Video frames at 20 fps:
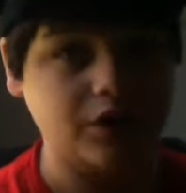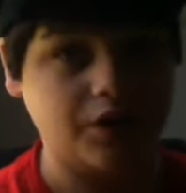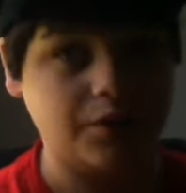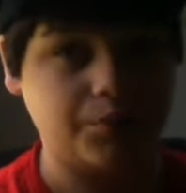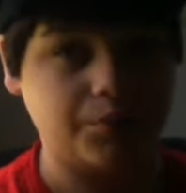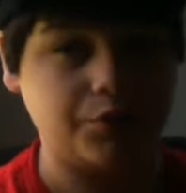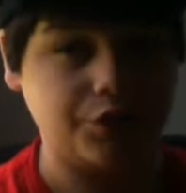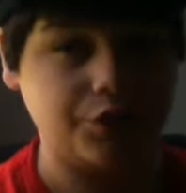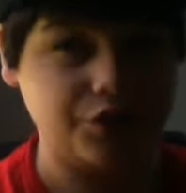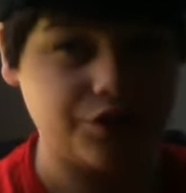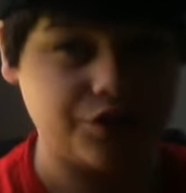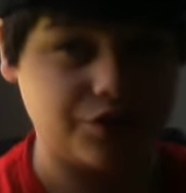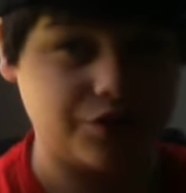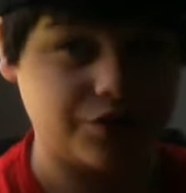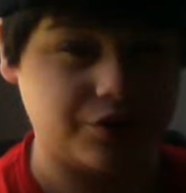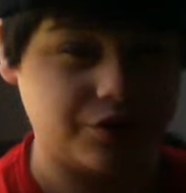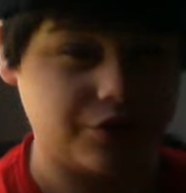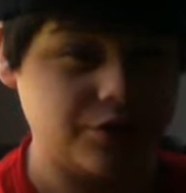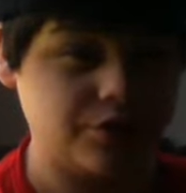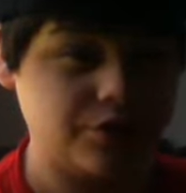I'm pretty
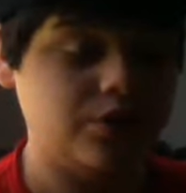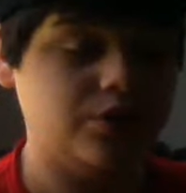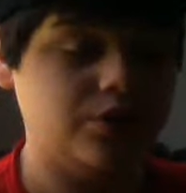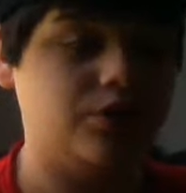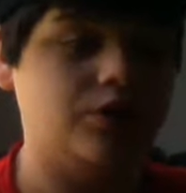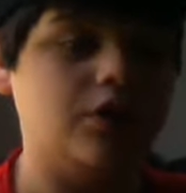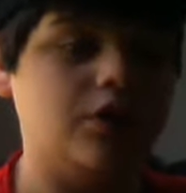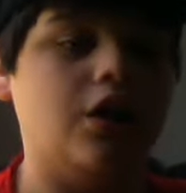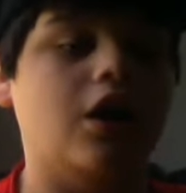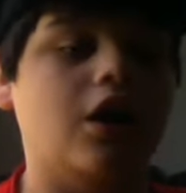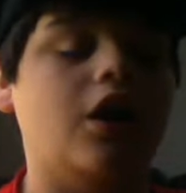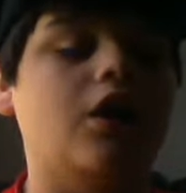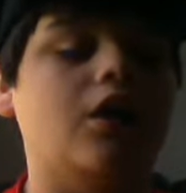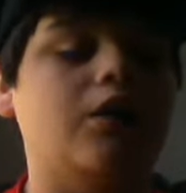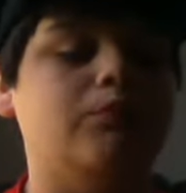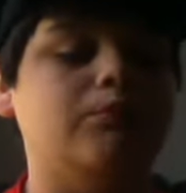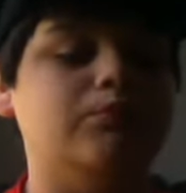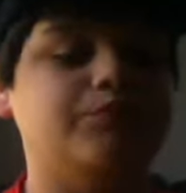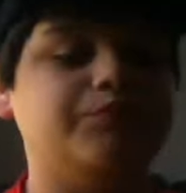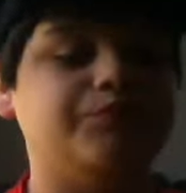sure.
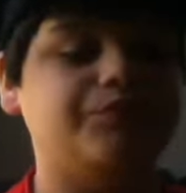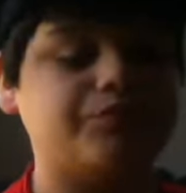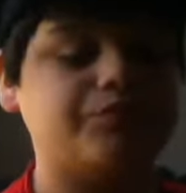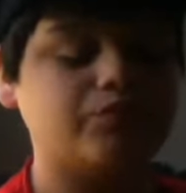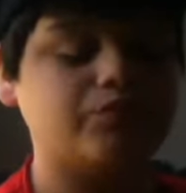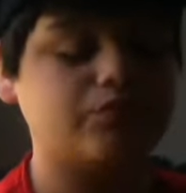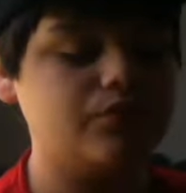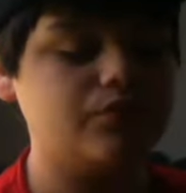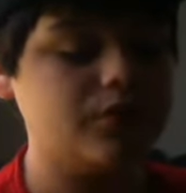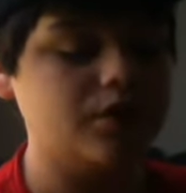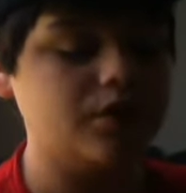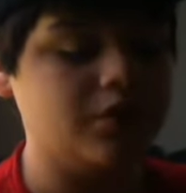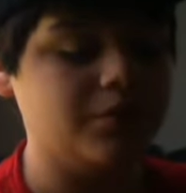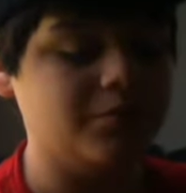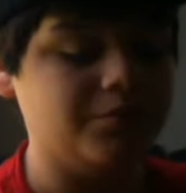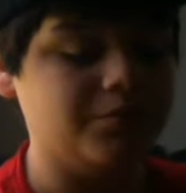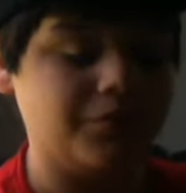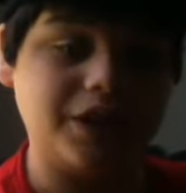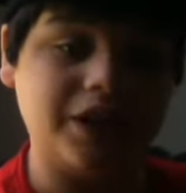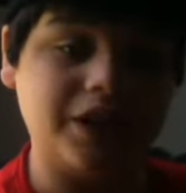
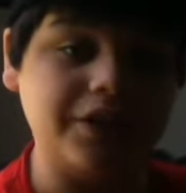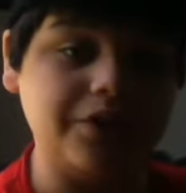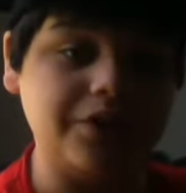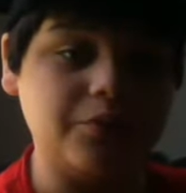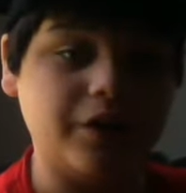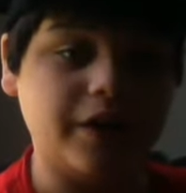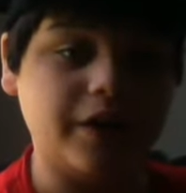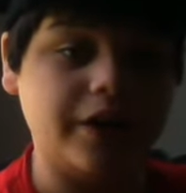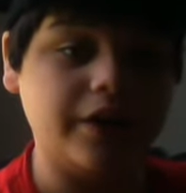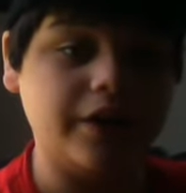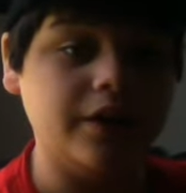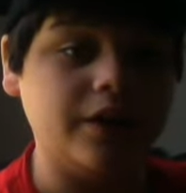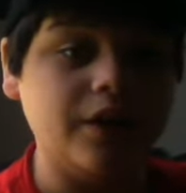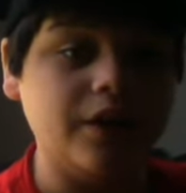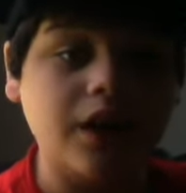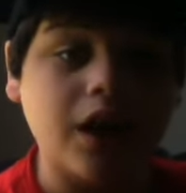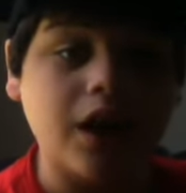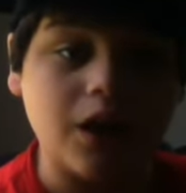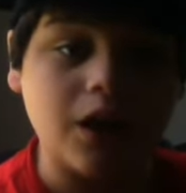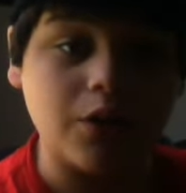But anyway,
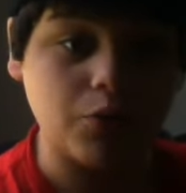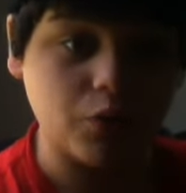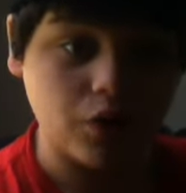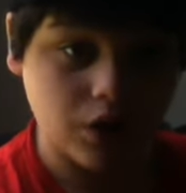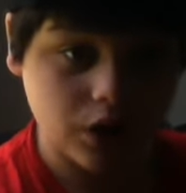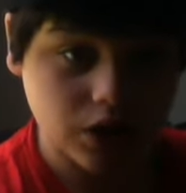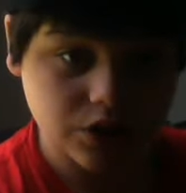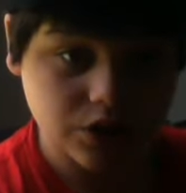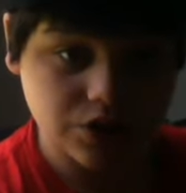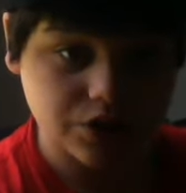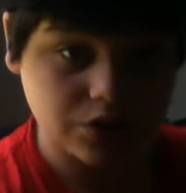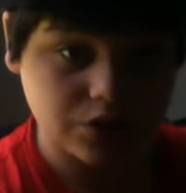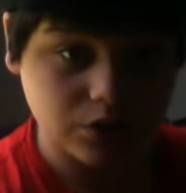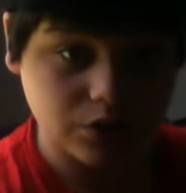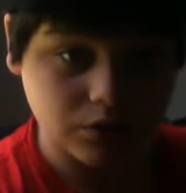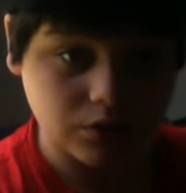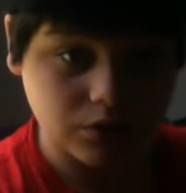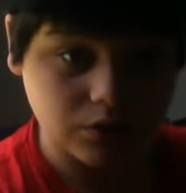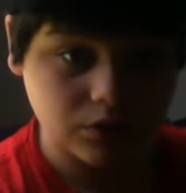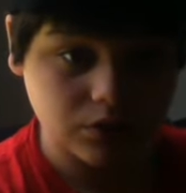I will
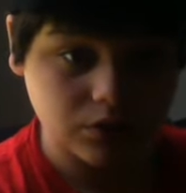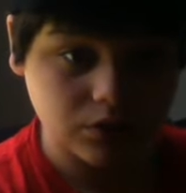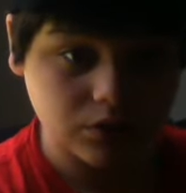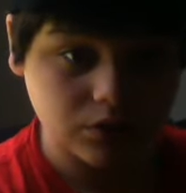also